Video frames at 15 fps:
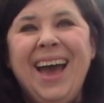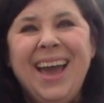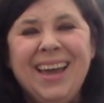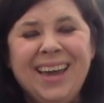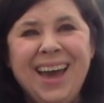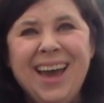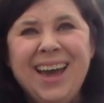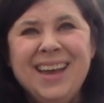Hi
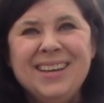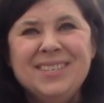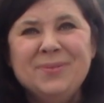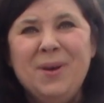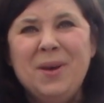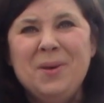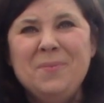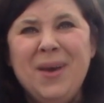guys,
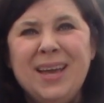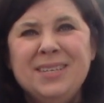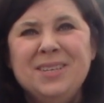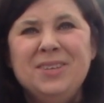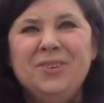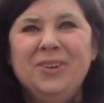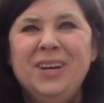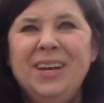welcome back to
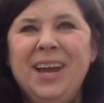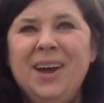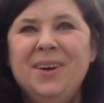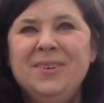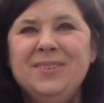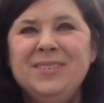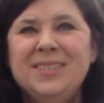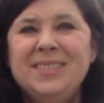the
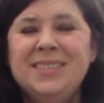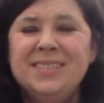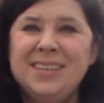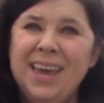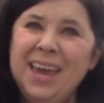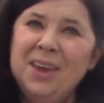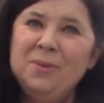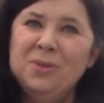greenhouse. This is
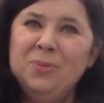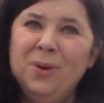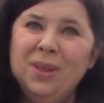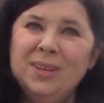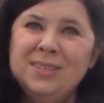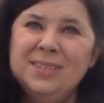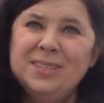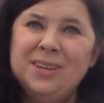Kate with
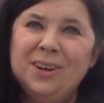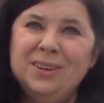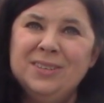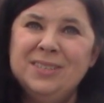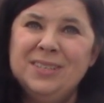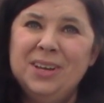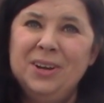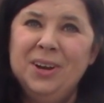Wallace's Garden
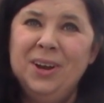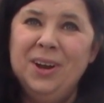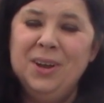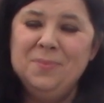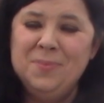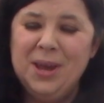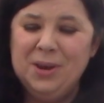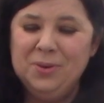Center
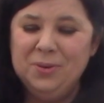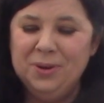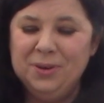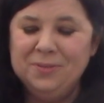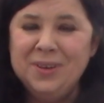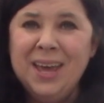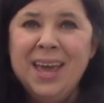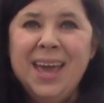in
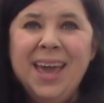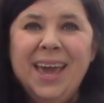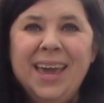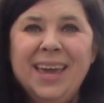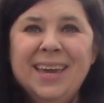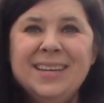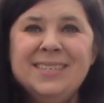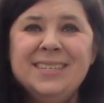Bettendorf,
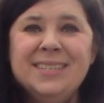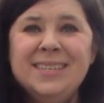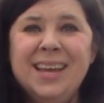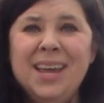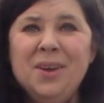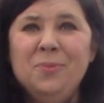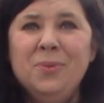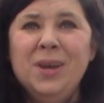and
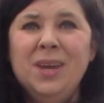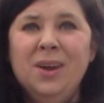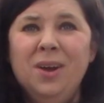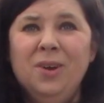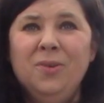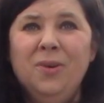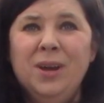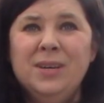today we
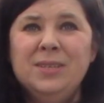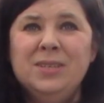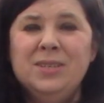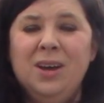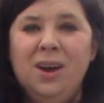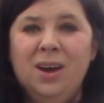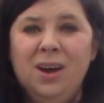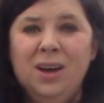are going to
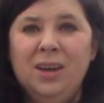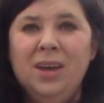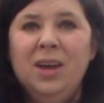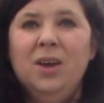talk